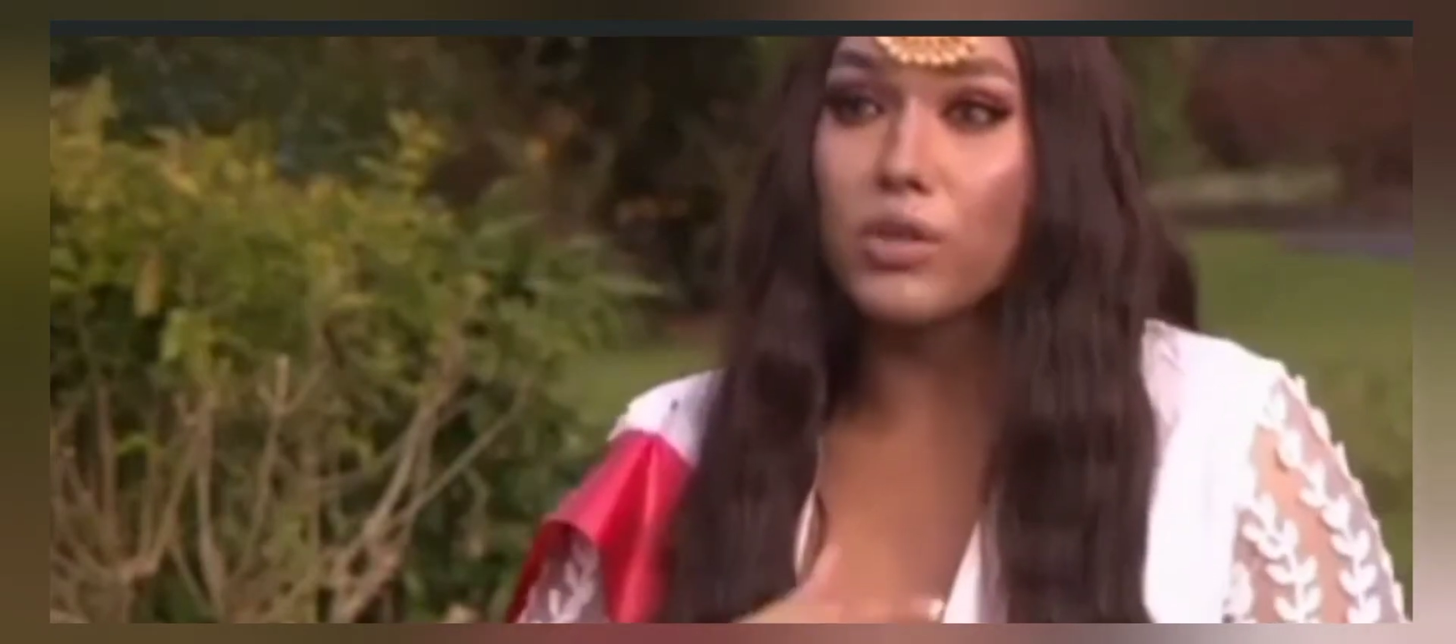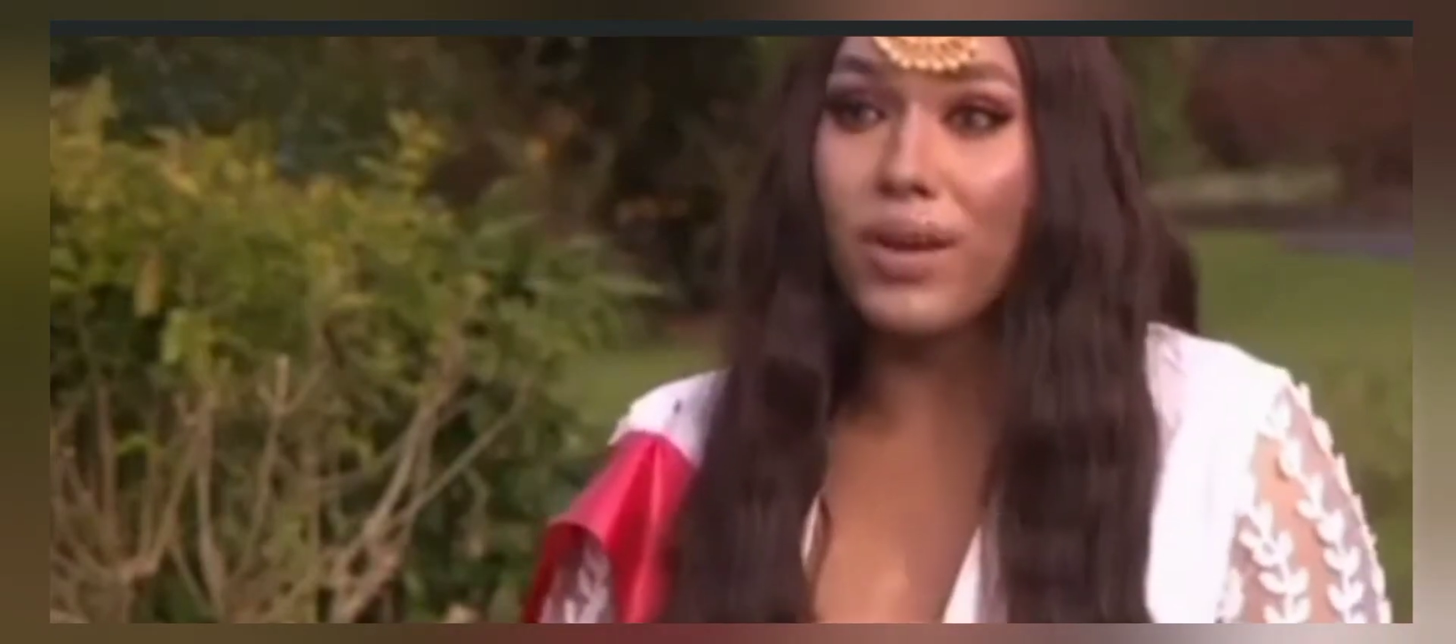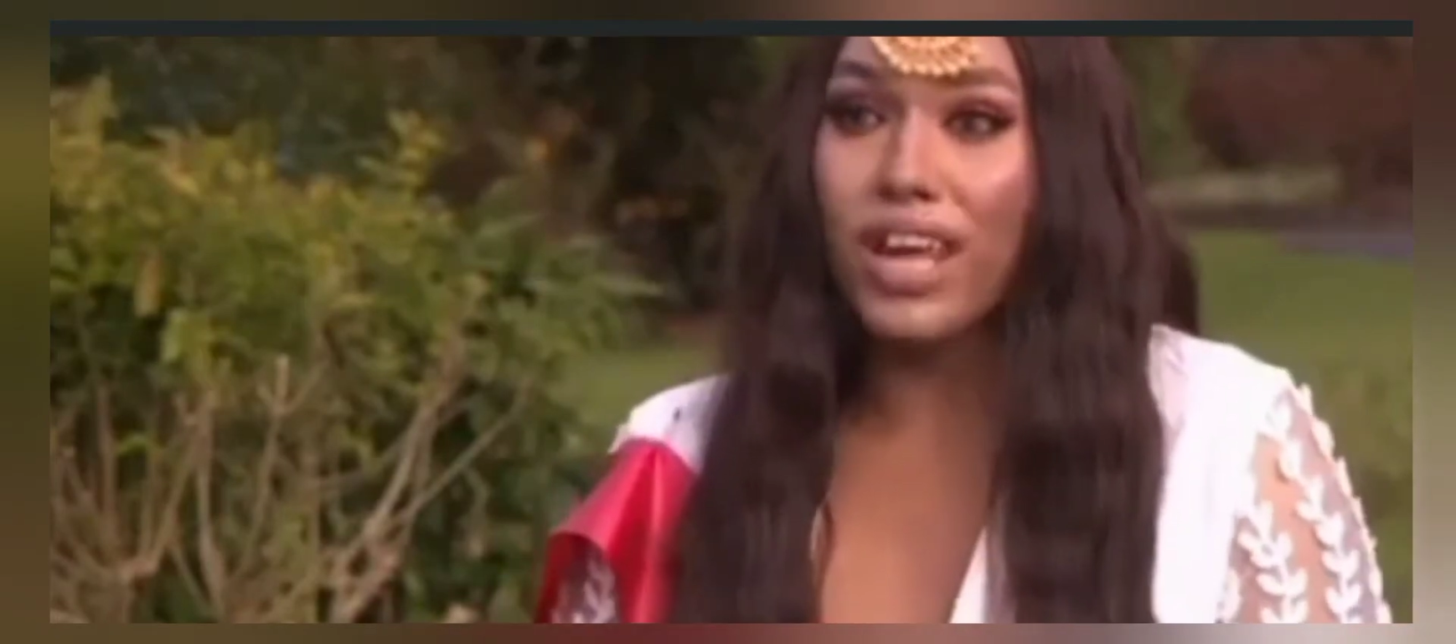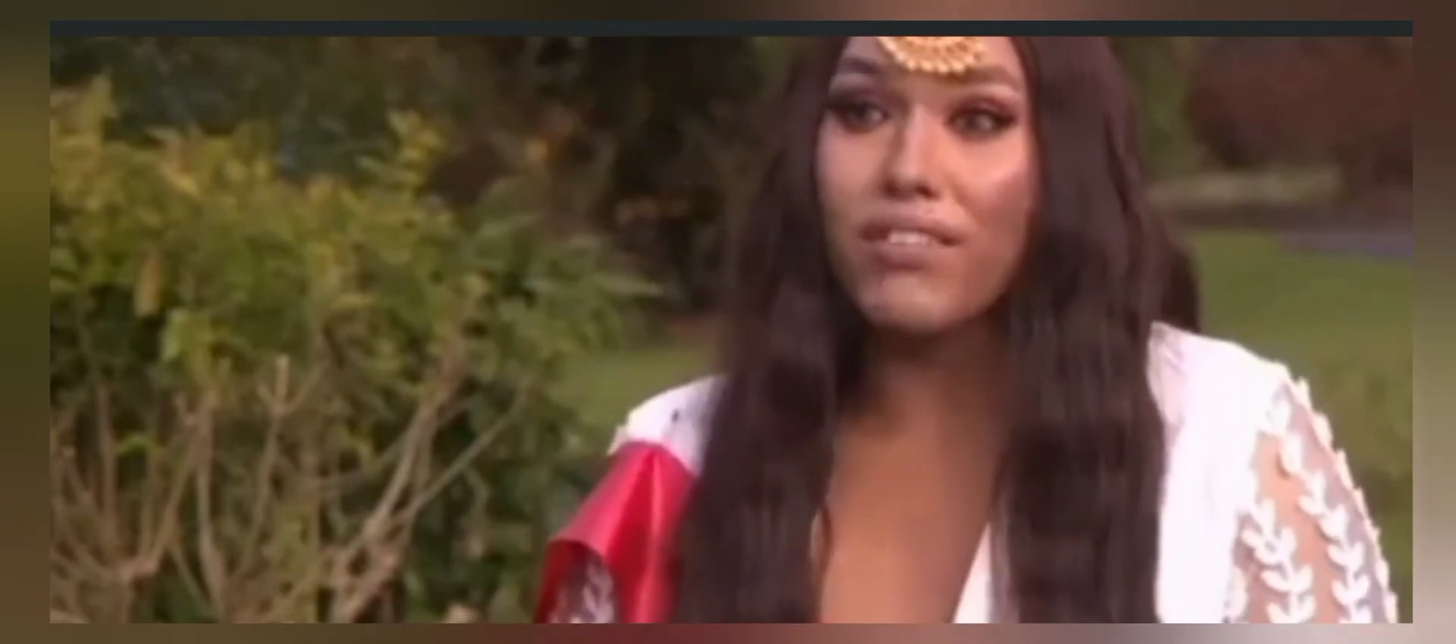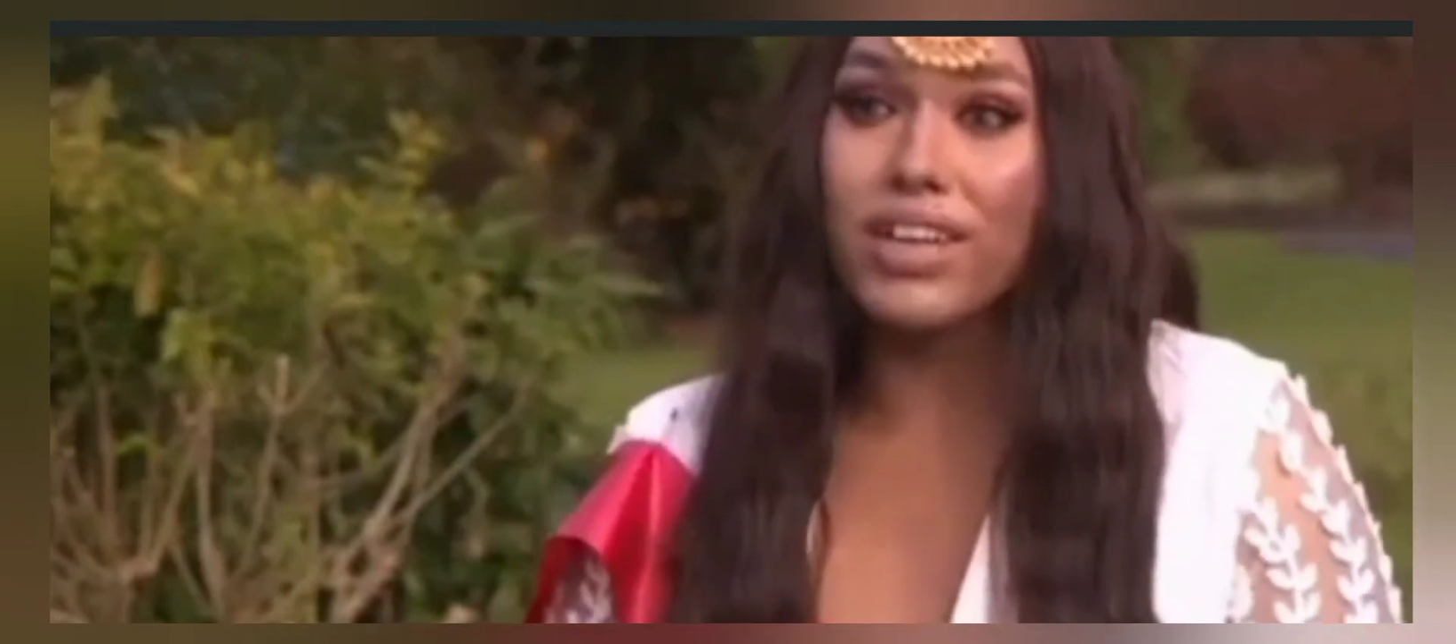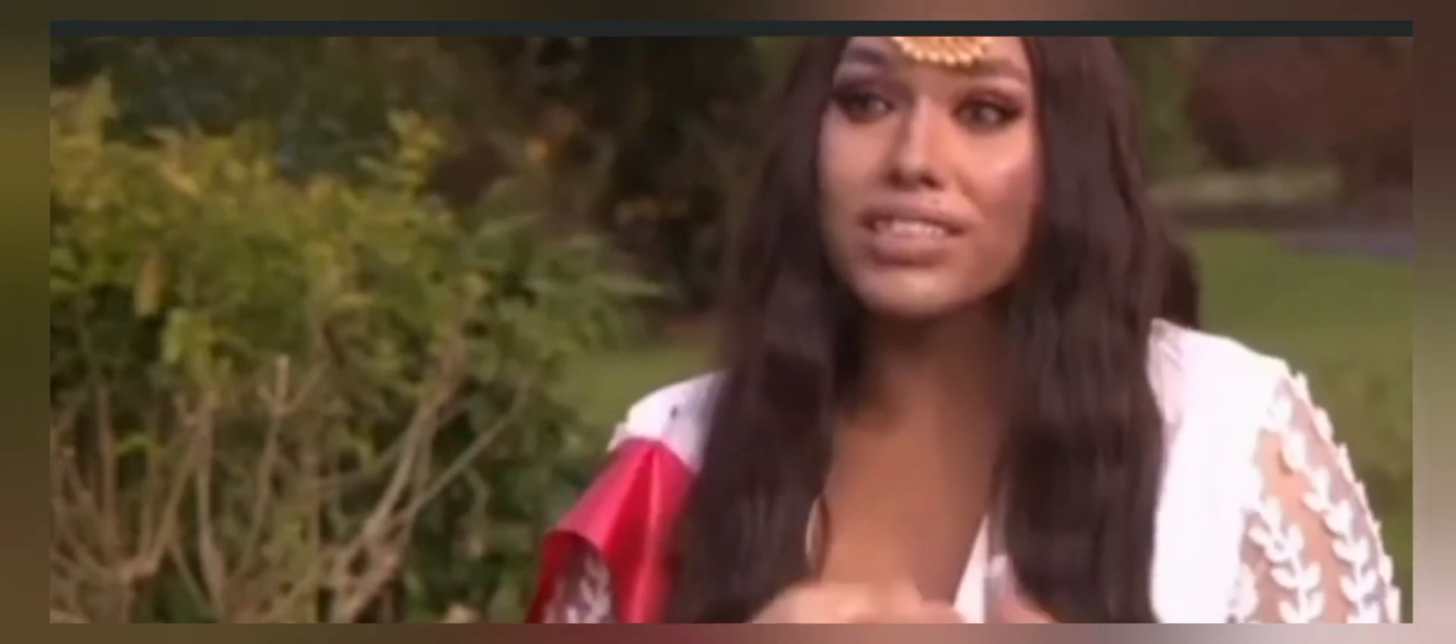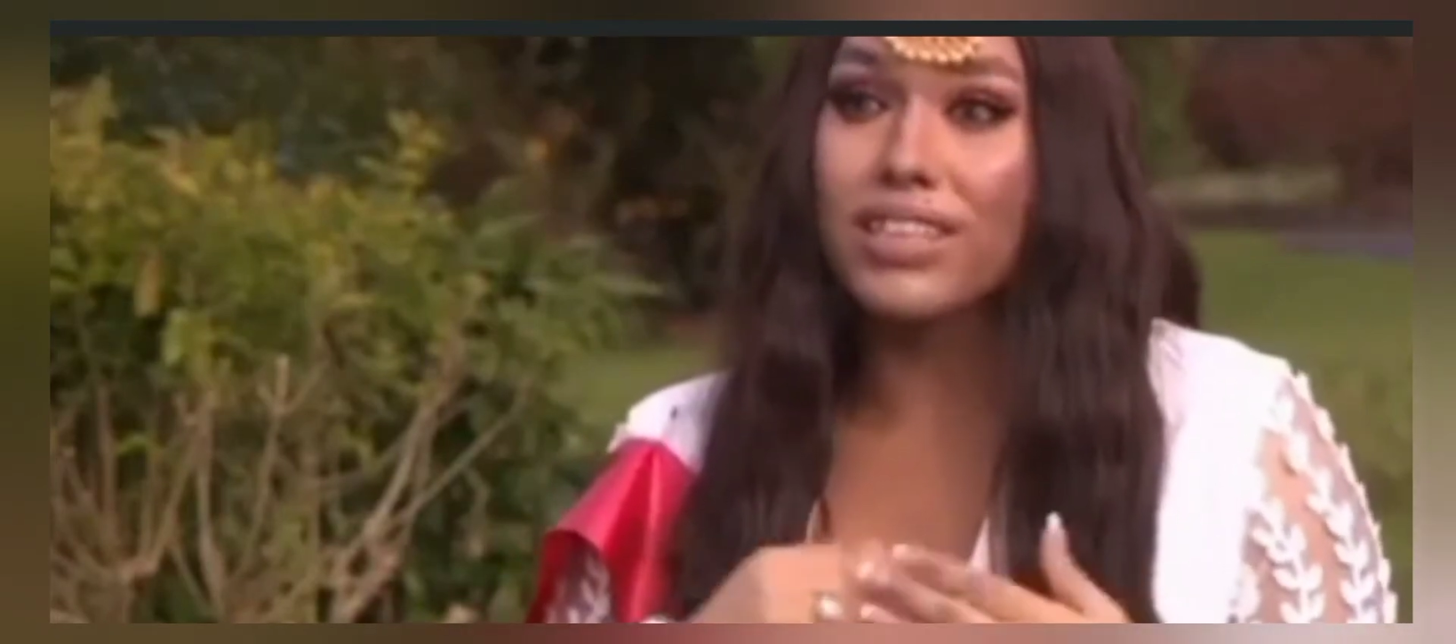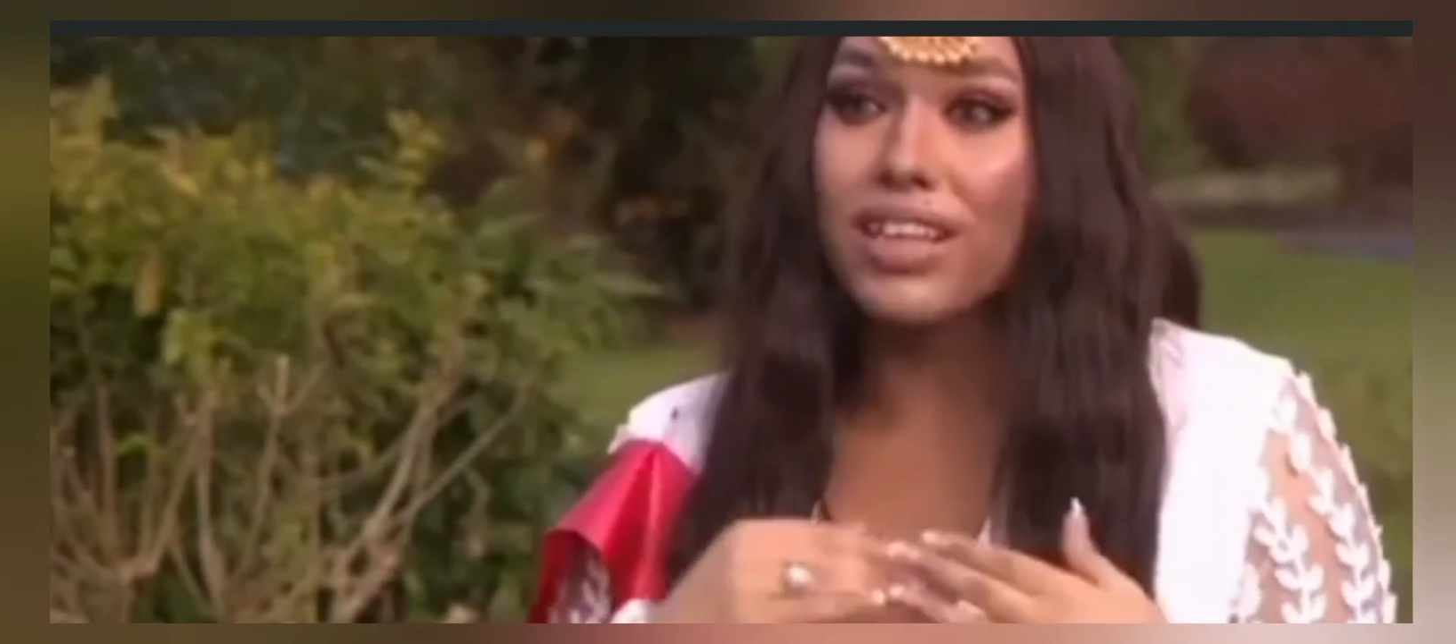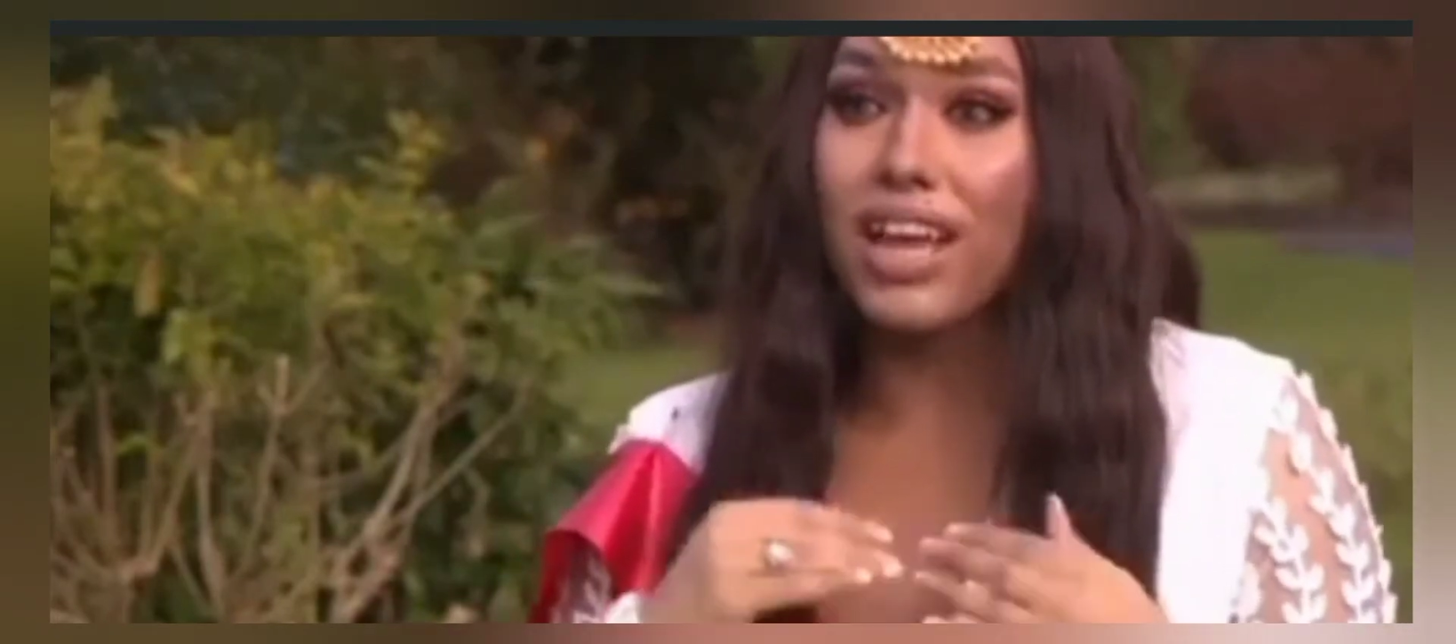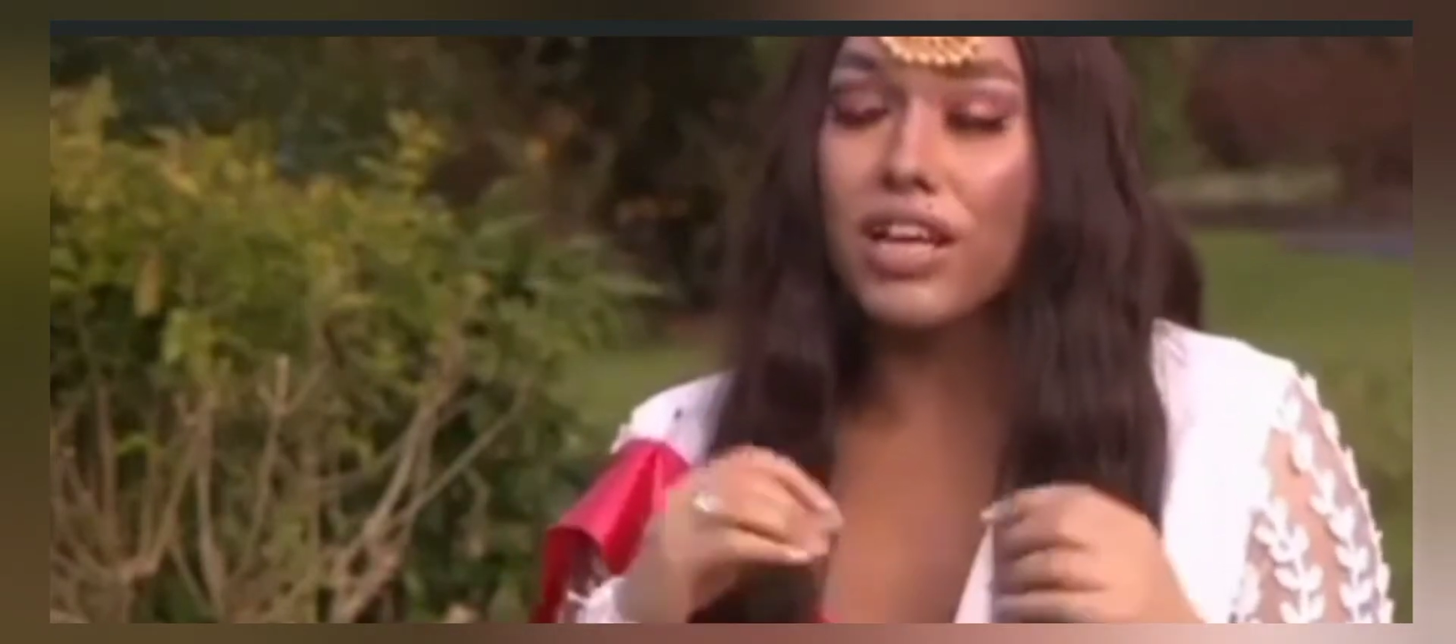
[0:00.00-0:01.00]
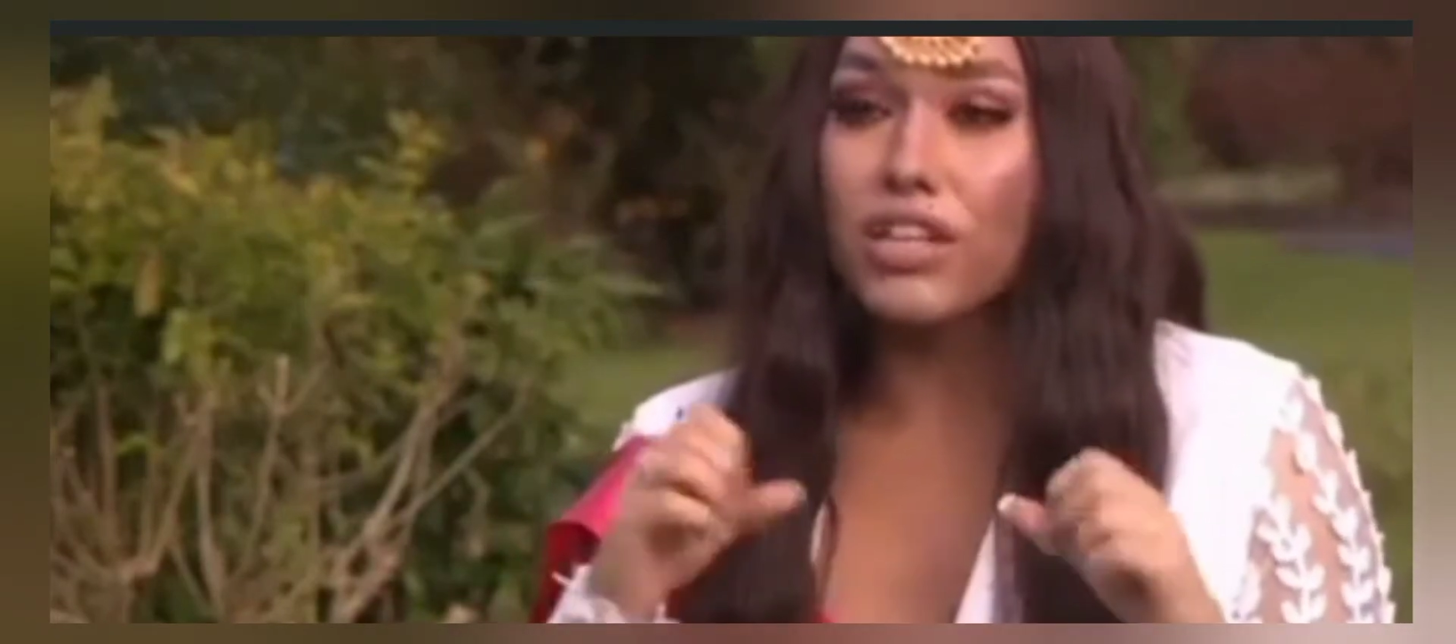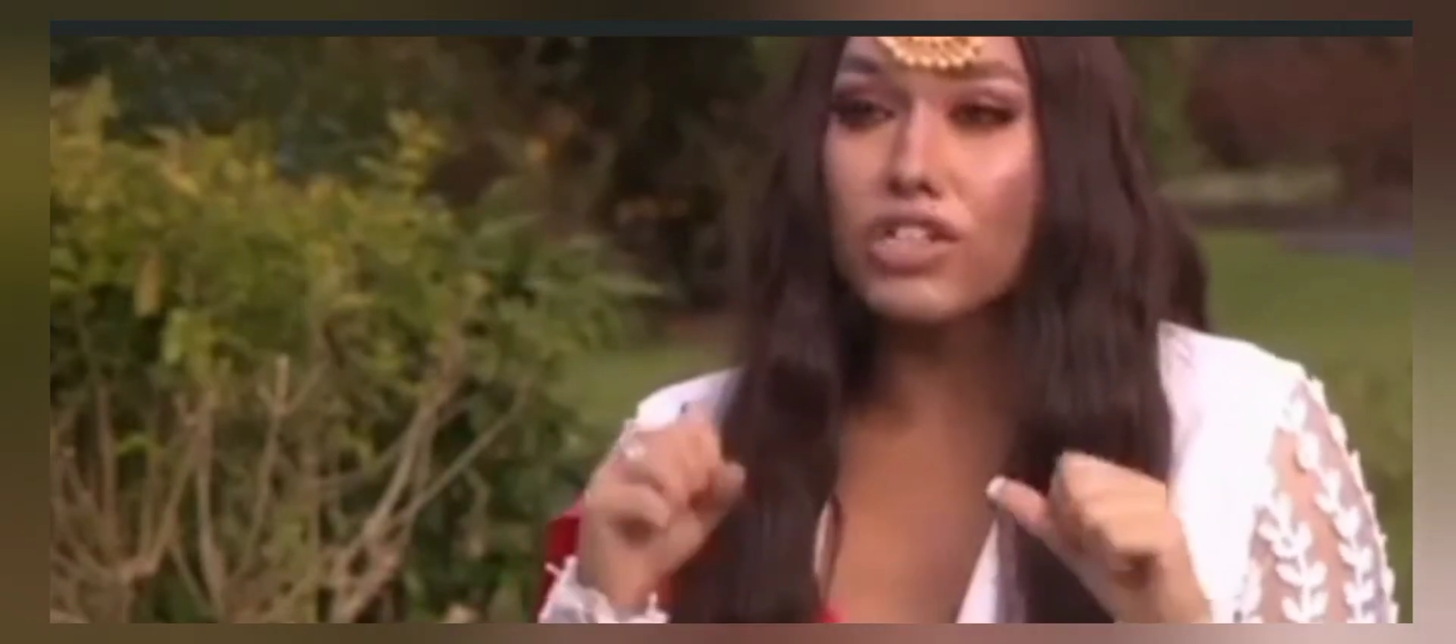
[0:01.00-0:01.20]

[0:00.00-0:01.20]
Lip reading: queer is like